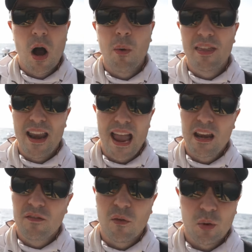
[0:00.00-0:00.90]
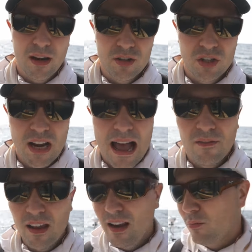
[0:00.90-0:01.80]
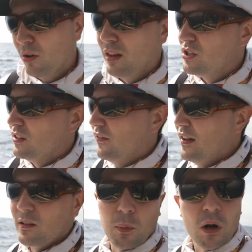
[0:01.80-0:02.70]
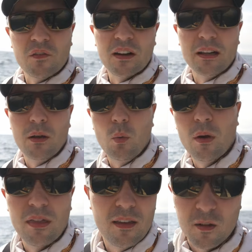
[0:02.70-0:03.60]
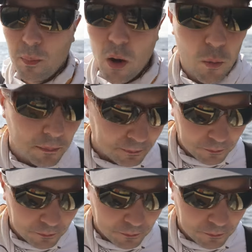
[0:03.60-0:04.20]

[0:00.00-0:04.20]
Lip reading: with an 84 inch shaft, and it really just fits perfectly with this boat.